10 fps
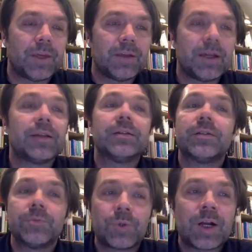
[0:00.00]
And
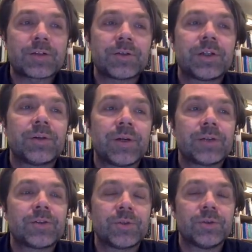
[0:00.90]
we're actually
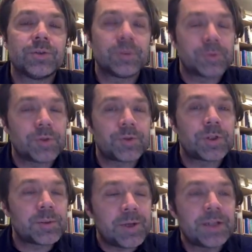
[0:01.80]
I'm going to
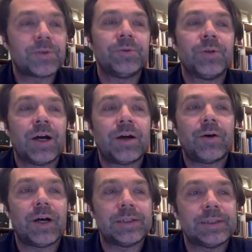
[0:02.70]
explain to you how
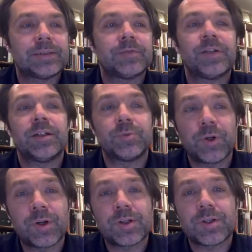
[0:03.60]
identify
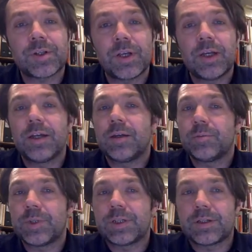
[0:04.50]
works,
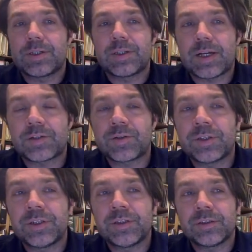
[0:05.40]
because it's
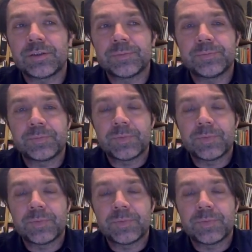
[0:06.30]
actually a